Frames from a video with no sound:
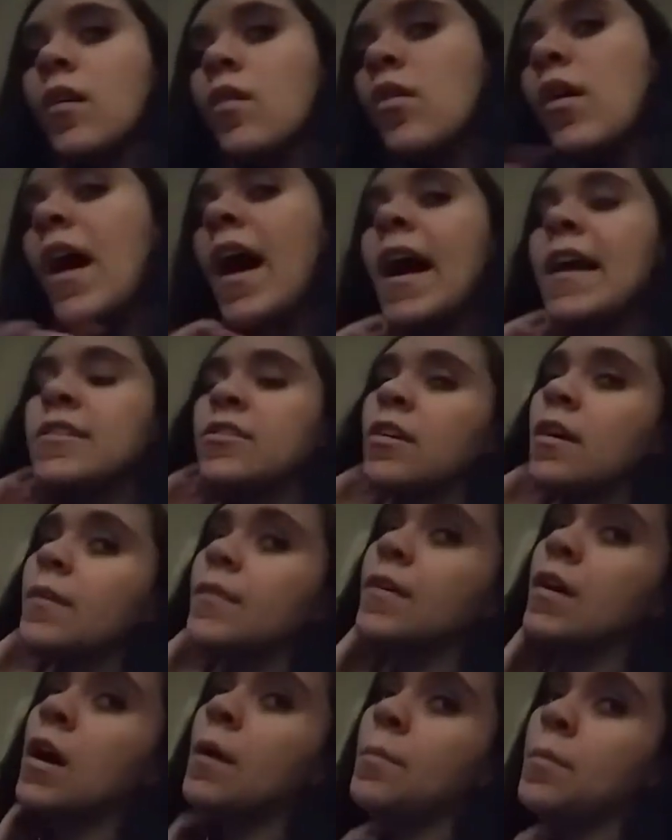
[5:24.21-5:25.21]
Well, I do
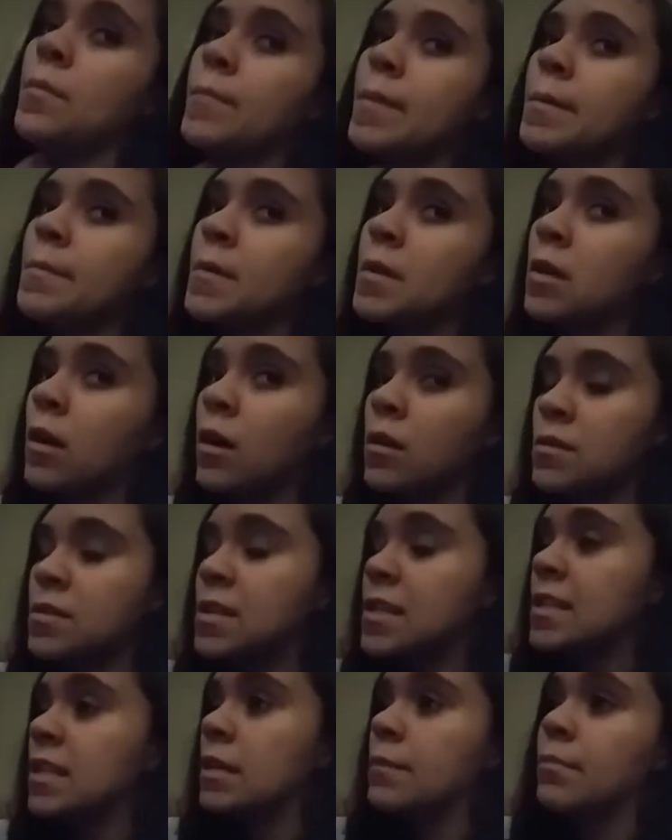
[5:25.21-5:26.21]
have a couple maybe
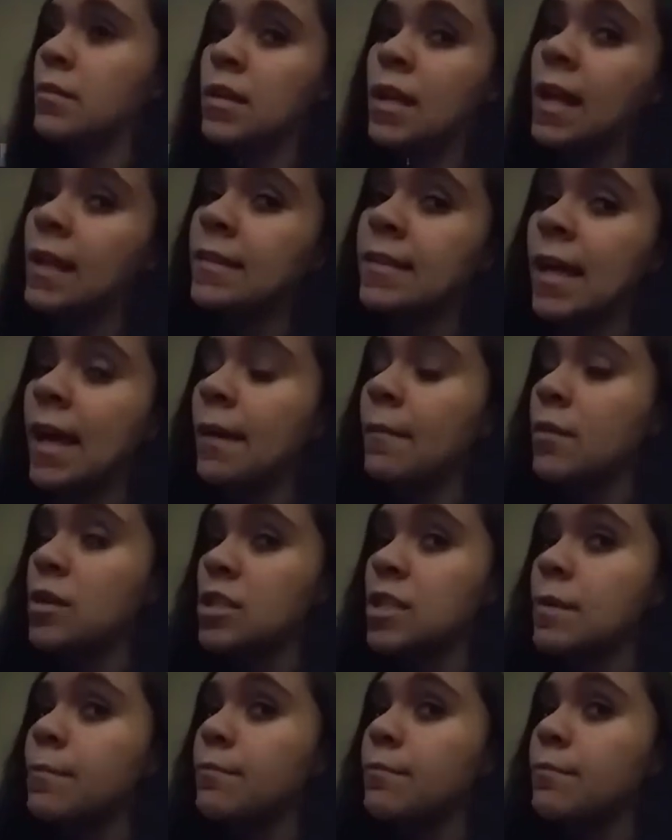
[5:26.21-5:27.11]
autistic, but not that much.